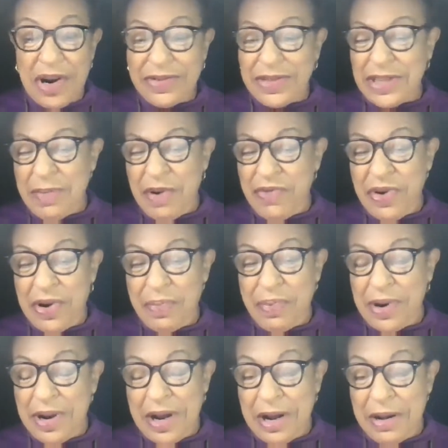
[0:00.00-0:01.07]
Some of
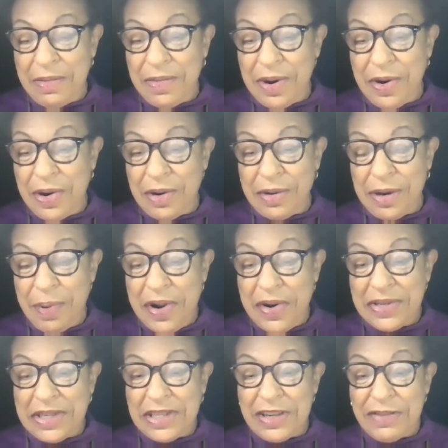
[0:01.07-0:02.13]
her
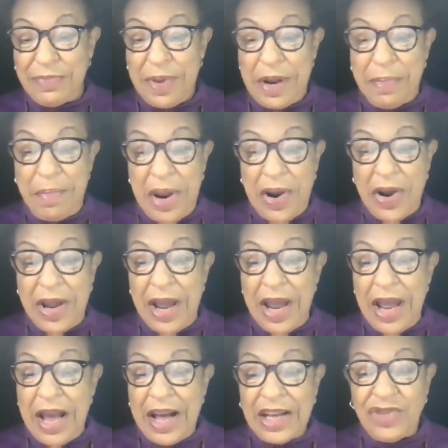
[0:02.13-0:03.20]
appearances have been Mary
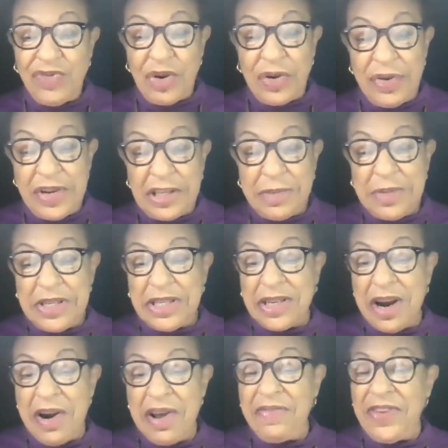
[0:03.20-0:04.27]
Us for Christmas,
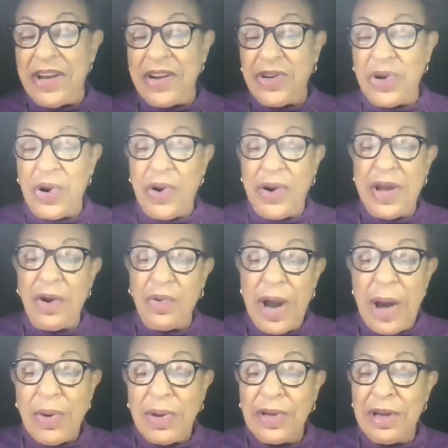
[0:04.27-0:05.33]
starring Victoria
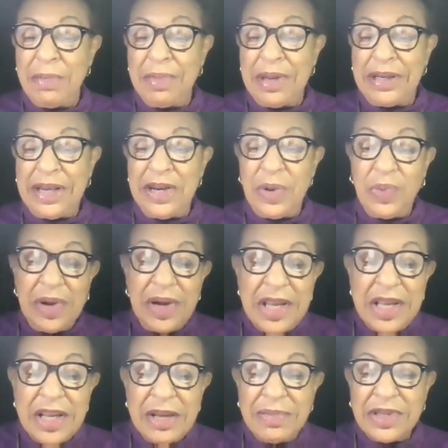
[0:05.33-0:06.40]
Rowell and Melinda
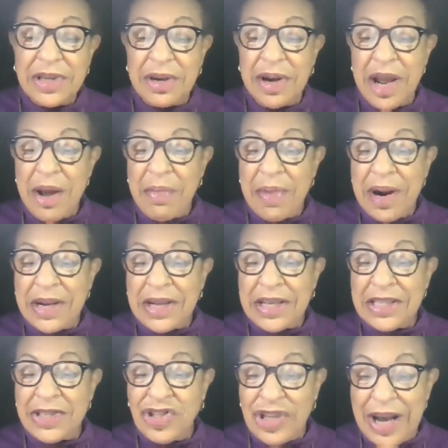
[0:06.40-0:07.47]
Williams and
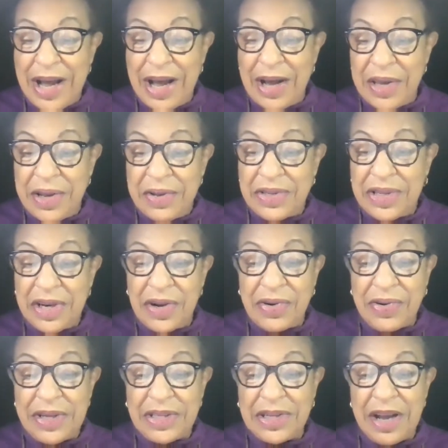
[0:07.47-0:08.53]
Marcus Houston and
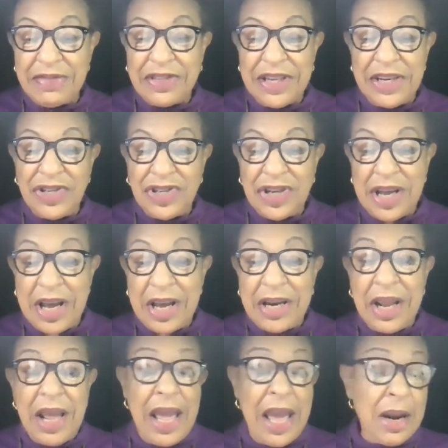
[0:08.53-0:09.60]
Christoph St. John,
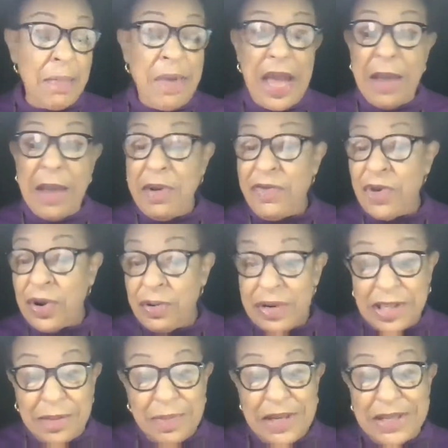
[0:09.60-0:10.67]
and A Baby for
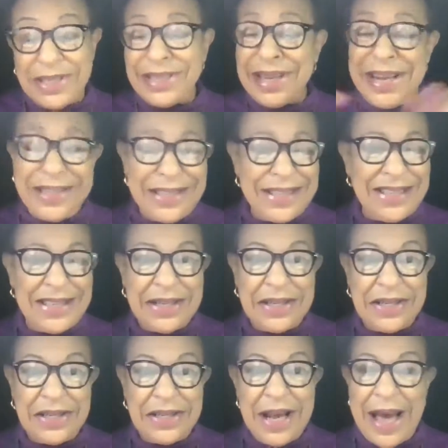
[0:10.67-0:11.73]
Christmas, Saints and
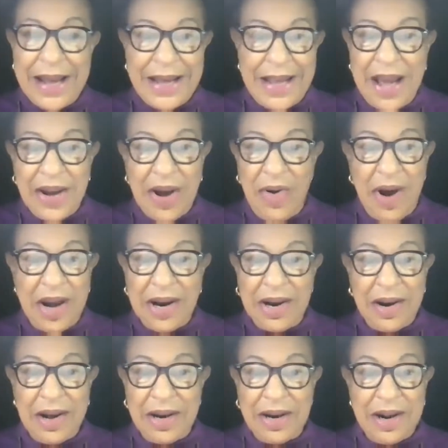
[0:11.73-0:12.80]
Sinners. I can't go on
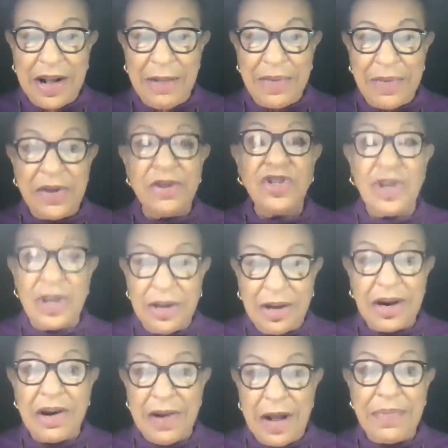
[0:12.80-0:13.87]
and on and on, but you should
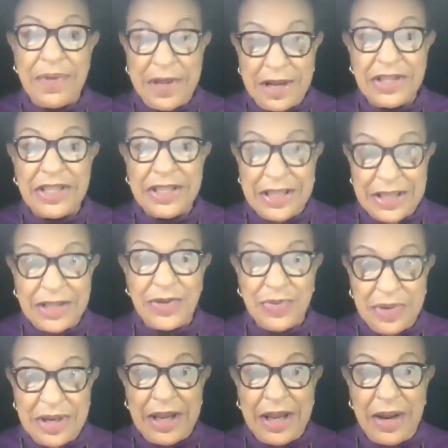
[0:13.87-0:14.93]
look her up because she is
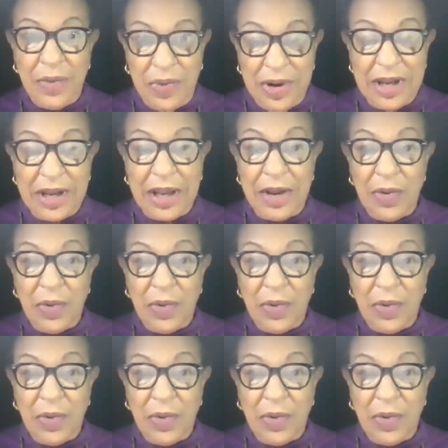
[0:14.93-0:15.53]
really, really,